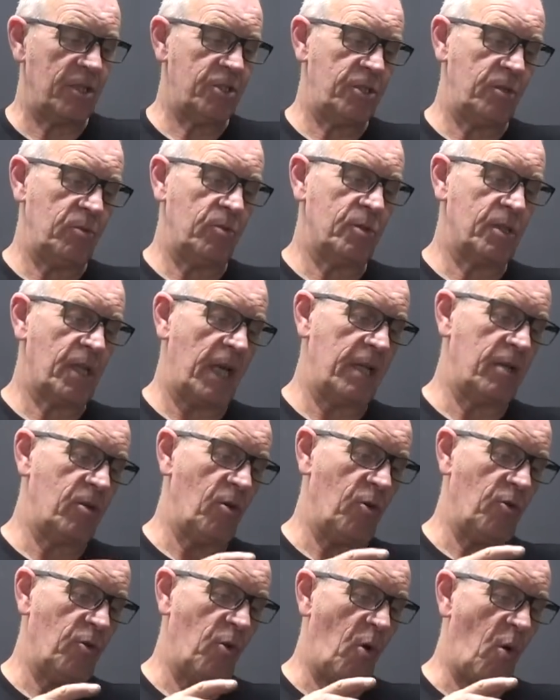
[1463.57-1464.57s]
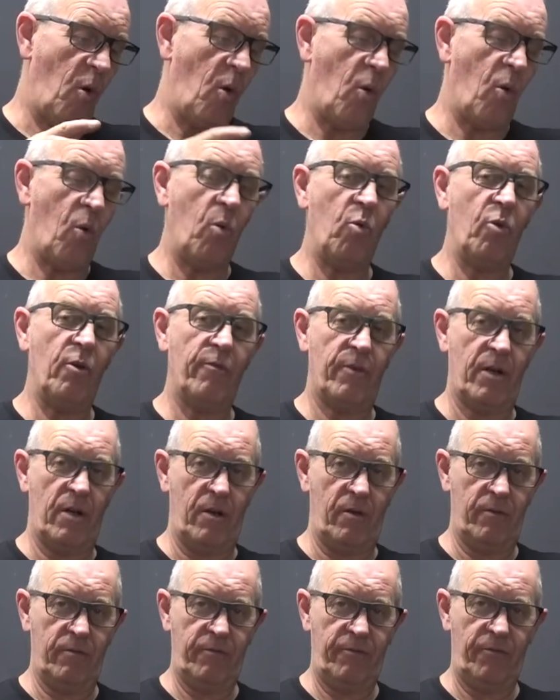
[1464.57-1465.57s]
she will take on all of
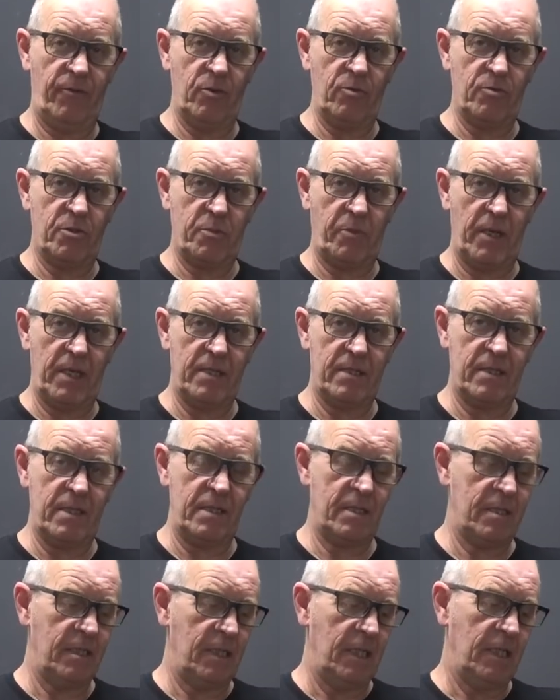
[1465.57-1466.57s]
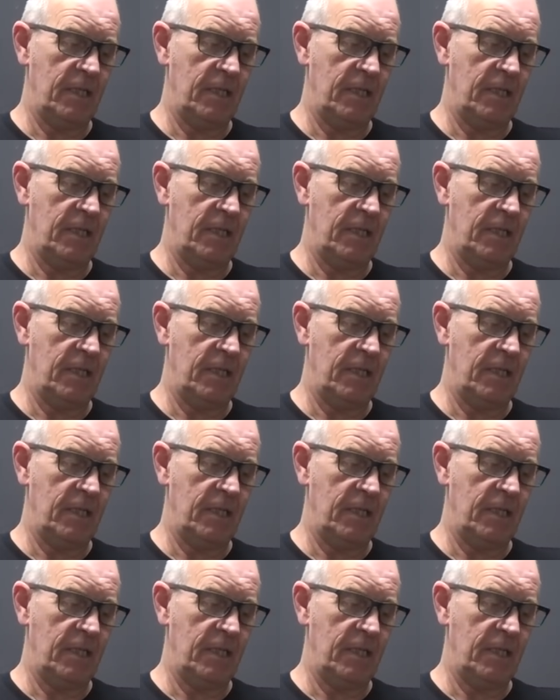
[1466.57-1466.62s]
our food species.